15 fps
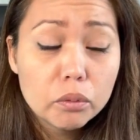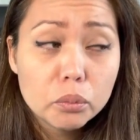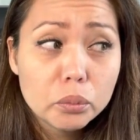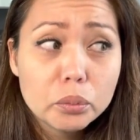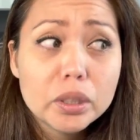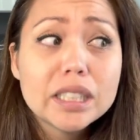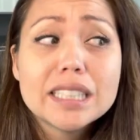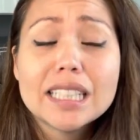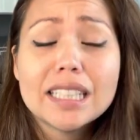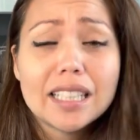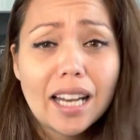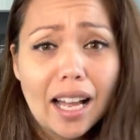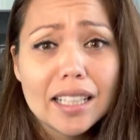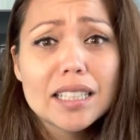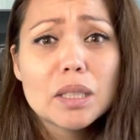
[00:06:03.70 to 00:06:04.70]
We did
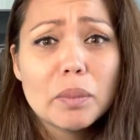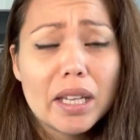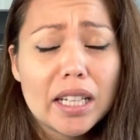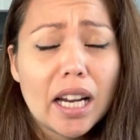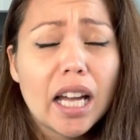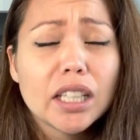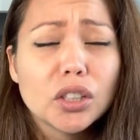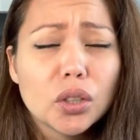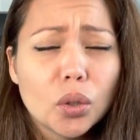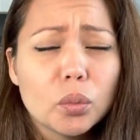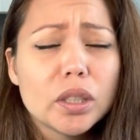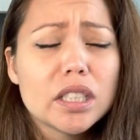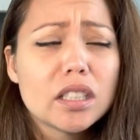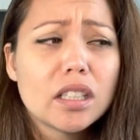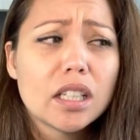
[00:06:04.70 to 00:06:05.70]
not spend, I know
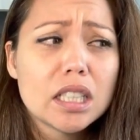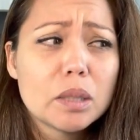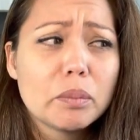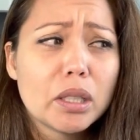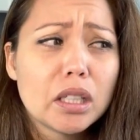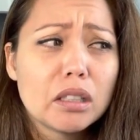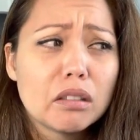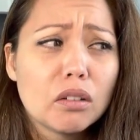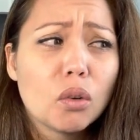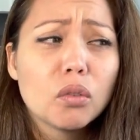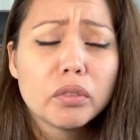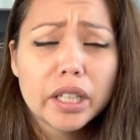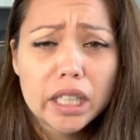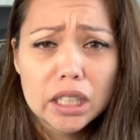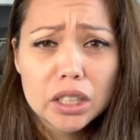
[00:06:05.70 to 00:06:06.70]
we did not spend
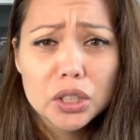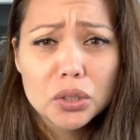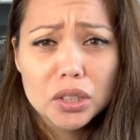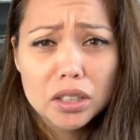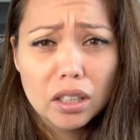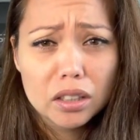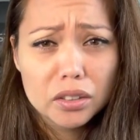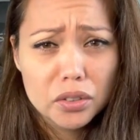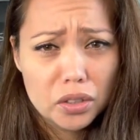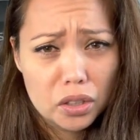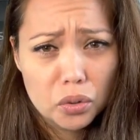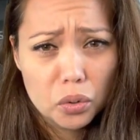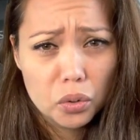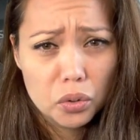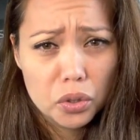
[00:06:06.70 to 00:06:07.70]
over $800 on
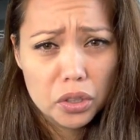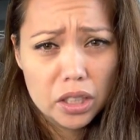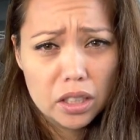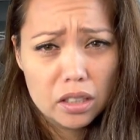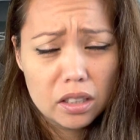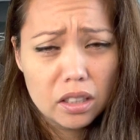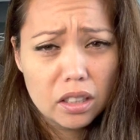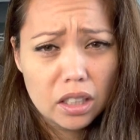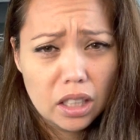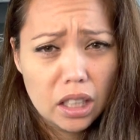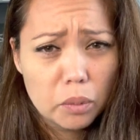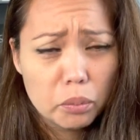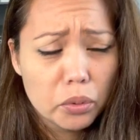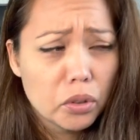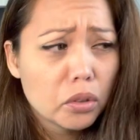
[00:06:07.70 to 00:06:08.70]
groceries in
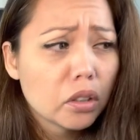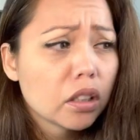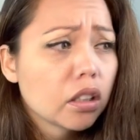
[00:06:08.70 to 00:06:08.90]
April.